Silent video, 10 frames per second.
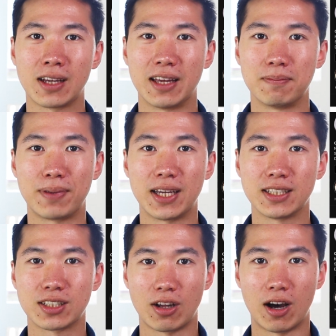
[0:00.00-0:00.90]
and
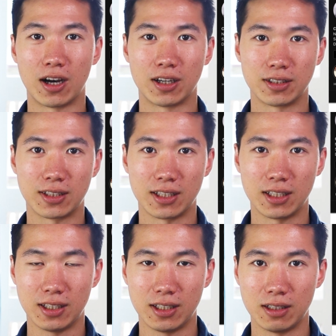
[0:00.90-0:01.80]
based on
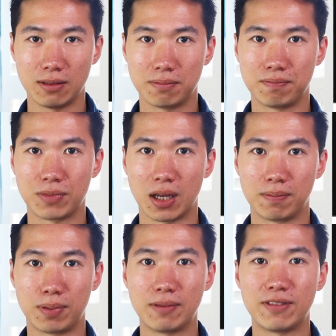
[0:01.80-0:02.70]
the
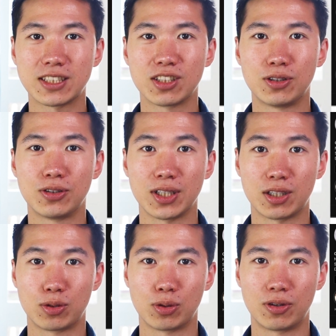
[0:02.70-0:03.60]
blood vessel
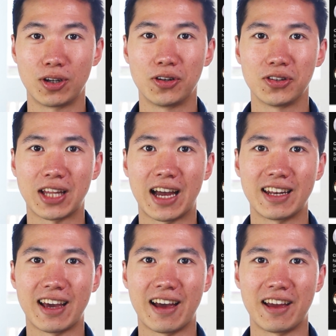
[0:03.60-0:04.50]
tutorial
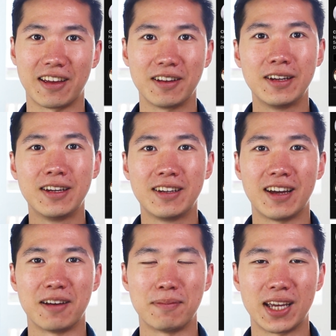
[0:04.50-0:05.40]
that I
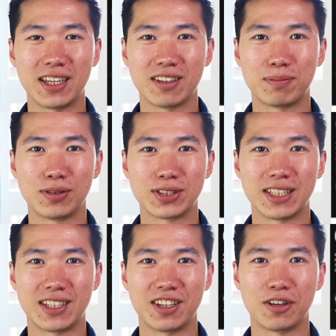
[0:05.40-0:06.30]
made
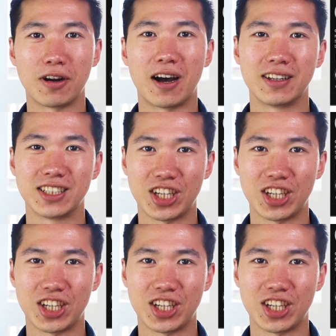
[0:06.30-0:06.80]
posted here on the